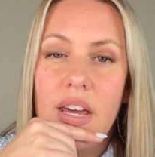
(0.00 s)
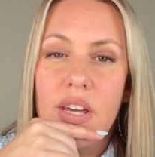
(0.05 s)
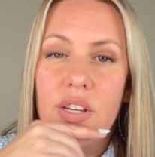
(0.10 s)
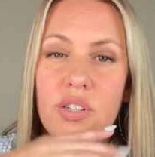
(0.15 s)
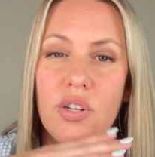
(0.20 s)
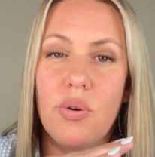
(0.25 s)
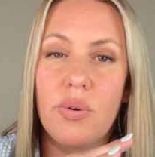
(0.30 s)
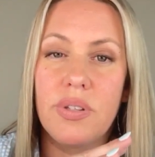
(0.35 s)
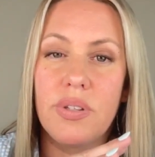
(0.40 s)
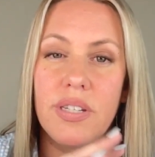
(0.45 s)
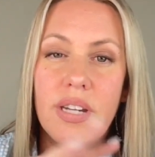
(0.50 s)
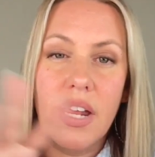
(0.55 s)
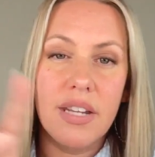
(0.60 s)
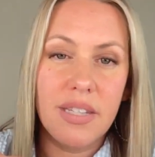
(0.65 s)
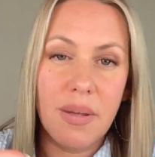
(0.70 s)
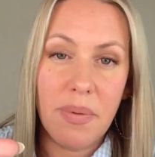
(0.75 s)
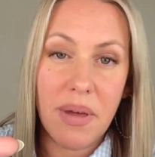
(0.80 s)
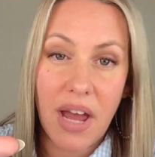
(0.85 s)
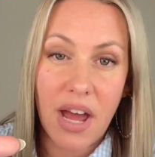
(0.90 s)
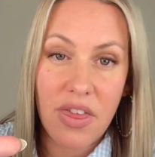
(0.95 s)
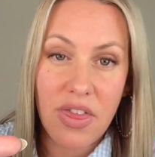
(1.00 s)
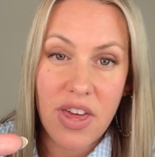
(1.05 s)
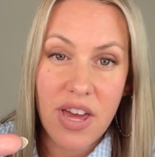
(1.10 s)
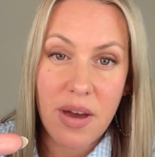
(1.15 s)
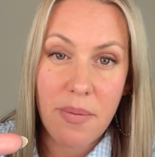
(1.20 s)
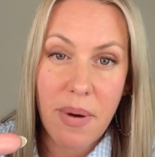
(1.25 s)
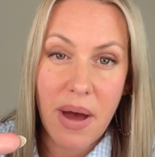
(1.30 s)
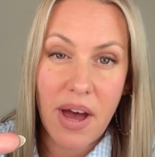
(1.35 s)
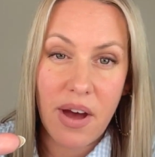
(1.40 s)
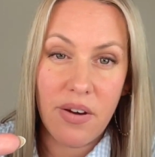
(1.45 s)
So it's not something I think
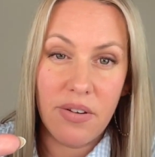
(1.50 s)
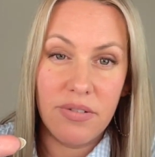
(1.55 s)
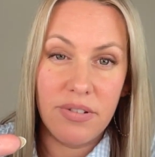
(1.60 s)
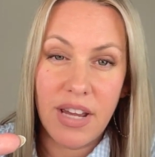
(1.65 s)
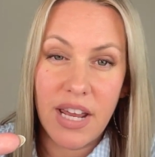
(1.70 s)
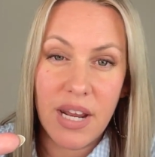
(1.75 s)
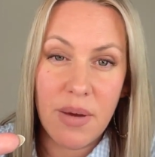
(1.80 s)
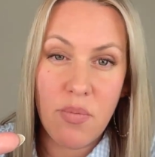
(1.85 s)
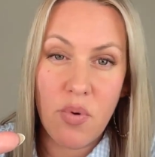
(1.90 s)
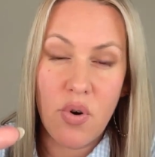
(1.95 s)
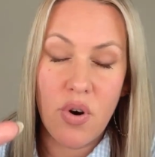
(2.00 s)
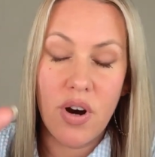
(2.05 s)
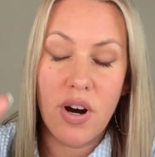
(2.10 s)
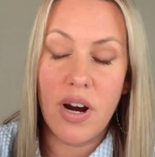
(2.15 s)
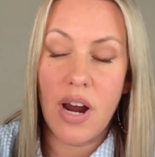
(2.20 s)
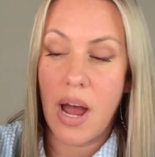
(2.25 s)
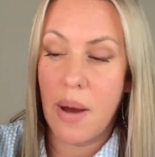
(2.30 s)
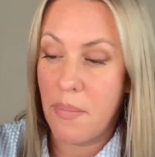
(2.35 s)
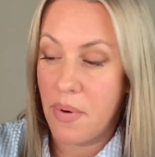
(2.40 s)
about anymore.